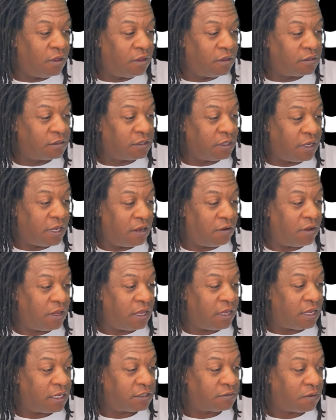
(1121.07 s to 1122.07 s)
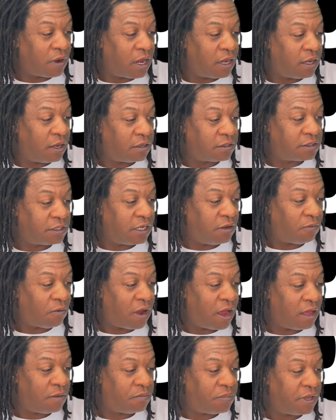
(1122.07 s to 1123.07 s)
So here he is right here. See,
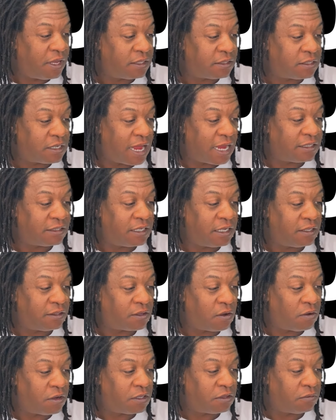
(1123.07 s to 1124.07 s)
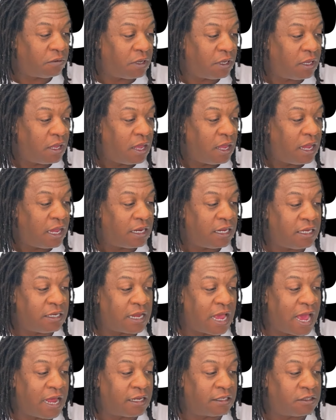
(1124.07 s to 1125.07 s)
Ron Pitts, 1933, and he
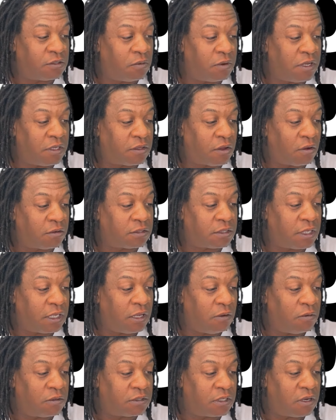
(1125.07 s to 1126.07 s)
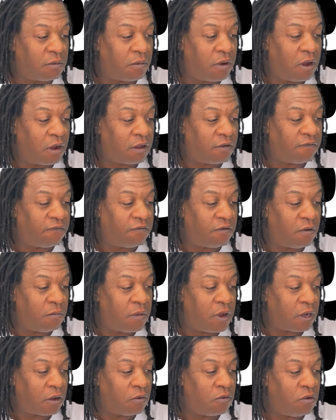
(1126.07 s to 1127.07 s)
died in 2013, was an American
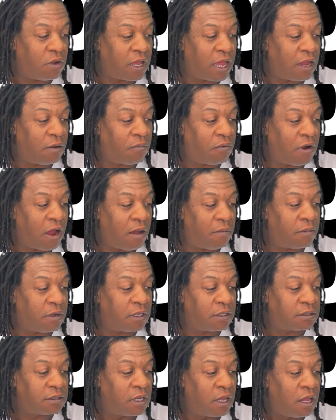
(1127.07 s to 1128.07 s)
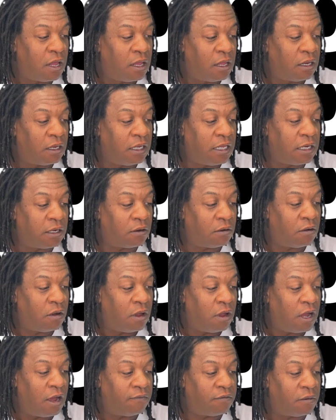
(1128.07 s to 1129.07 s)
filmmaker who gained prominence, leader
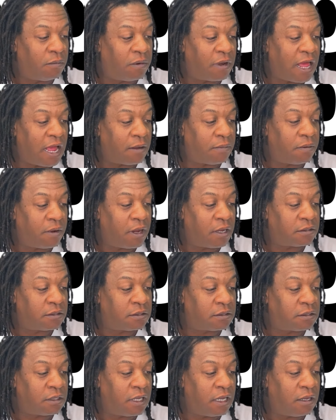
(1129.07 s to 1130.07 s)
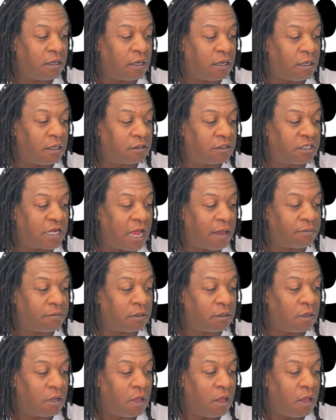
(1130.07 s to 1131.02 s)
of the Black Panthers chapter,